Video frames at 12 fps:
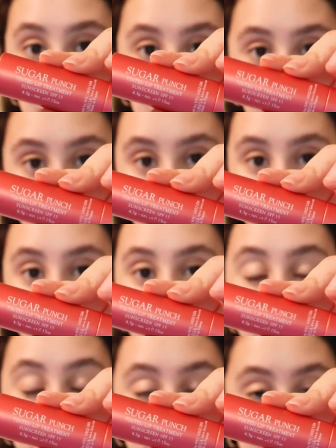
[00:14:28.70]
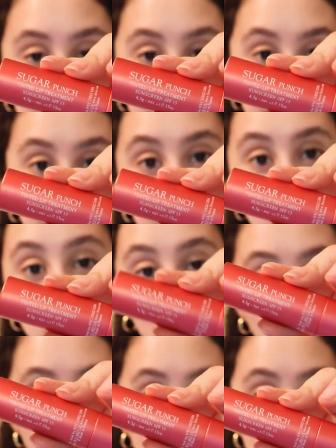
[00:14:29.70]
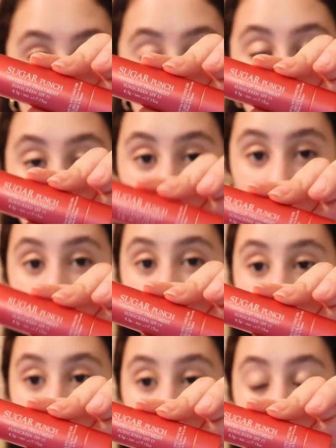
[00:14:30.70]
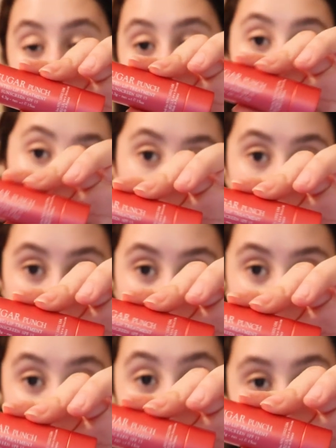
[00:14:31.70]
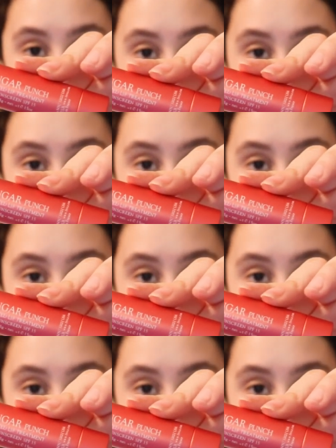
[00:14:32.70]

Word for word: I mean, Again, products that do more than one thing at